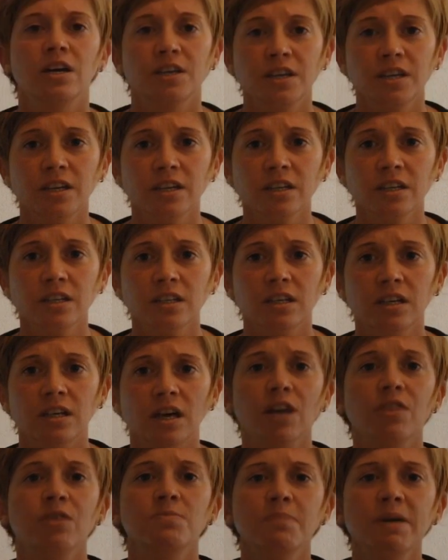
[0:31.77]
Here
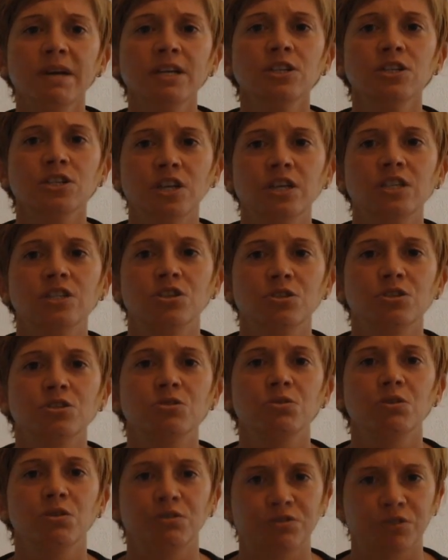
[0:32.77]
are the main
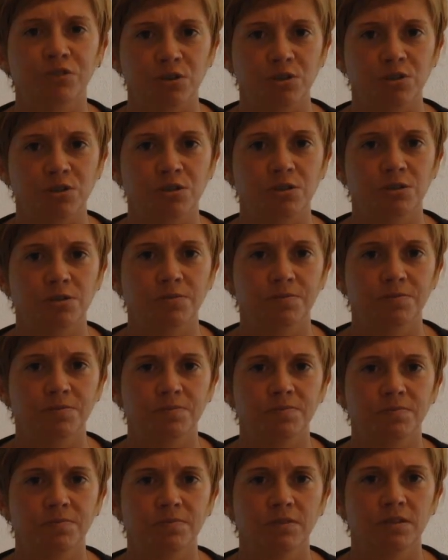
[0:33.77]
changes to the first.
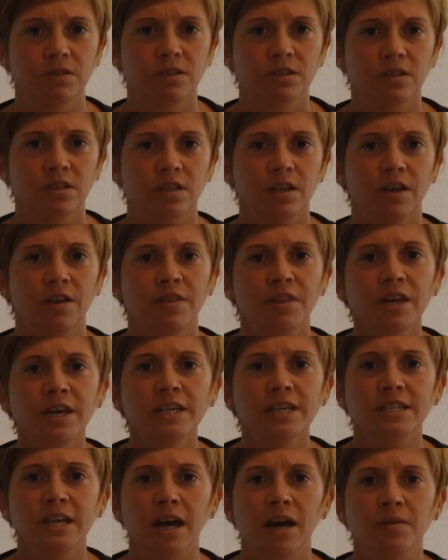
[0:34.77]
The
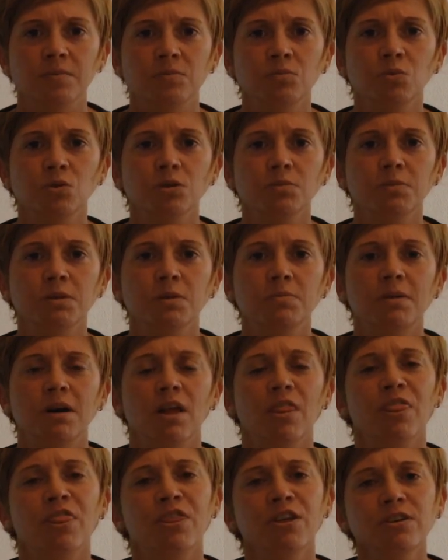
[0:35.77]
exam will be
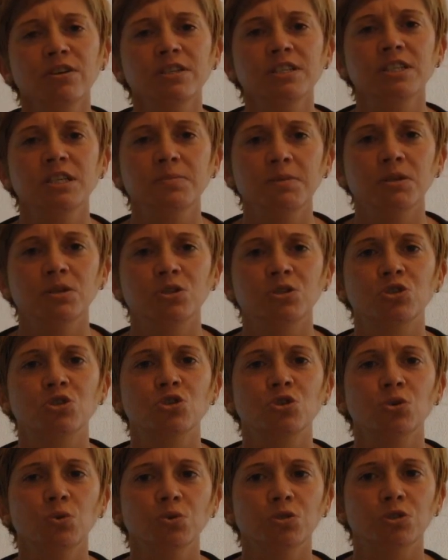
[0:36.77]
about 30 minutes
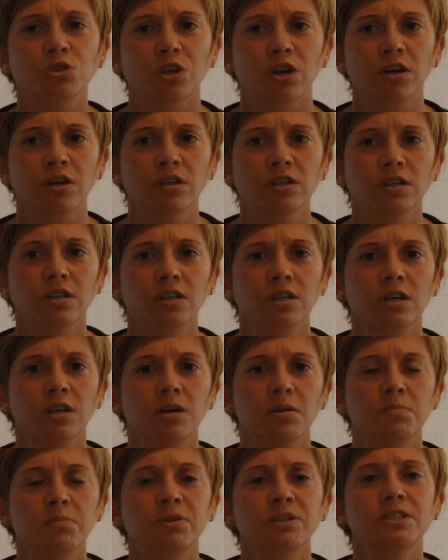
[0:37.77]
shorter,
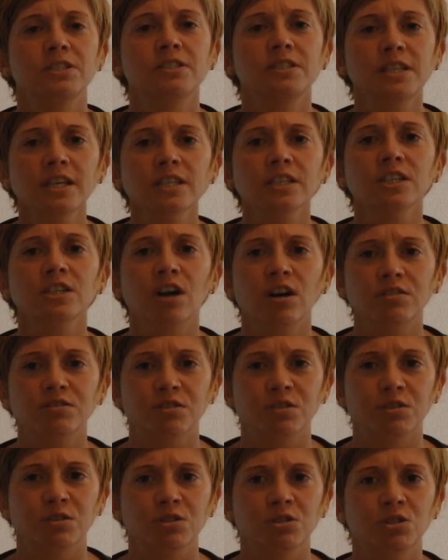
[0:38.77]
but it still
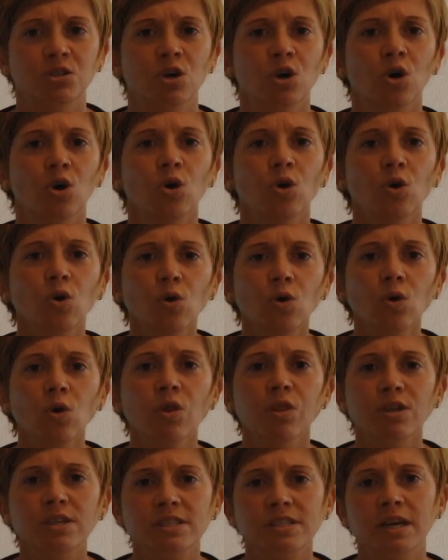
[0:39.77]
covers
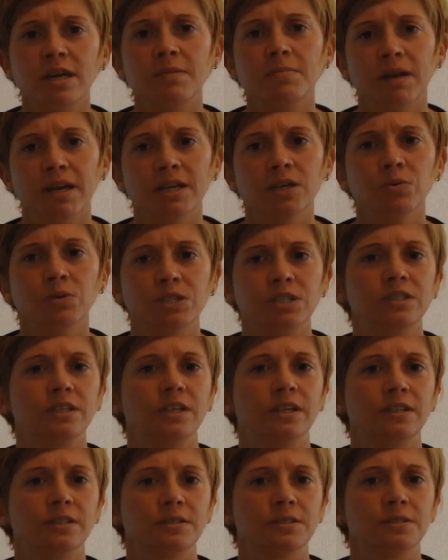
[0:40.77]
all the same language
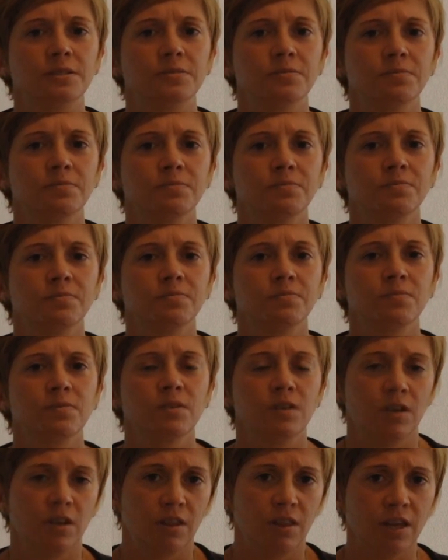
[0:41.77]
skills.
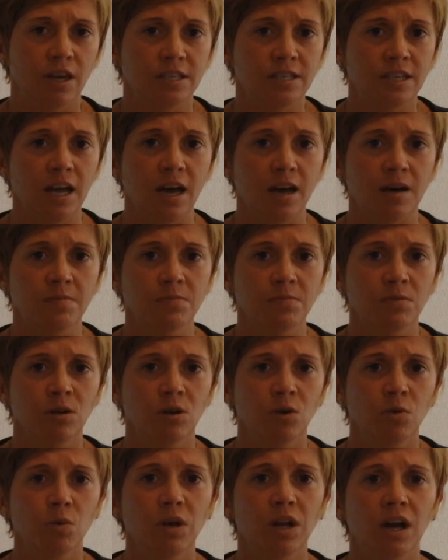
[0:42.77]
The exam
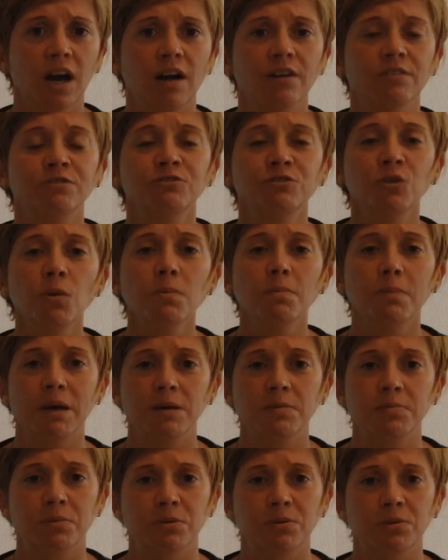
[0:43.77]
will have 4
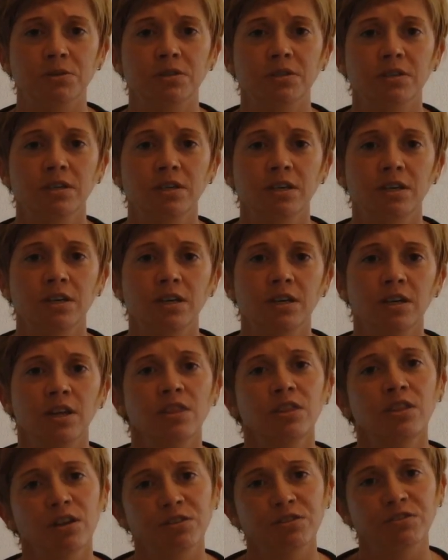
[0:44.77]
papers,
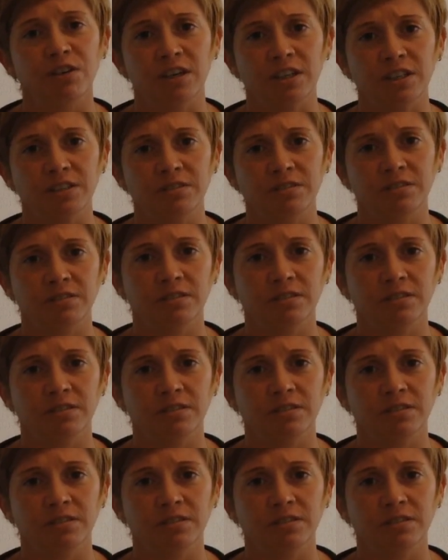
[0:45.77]
not 5.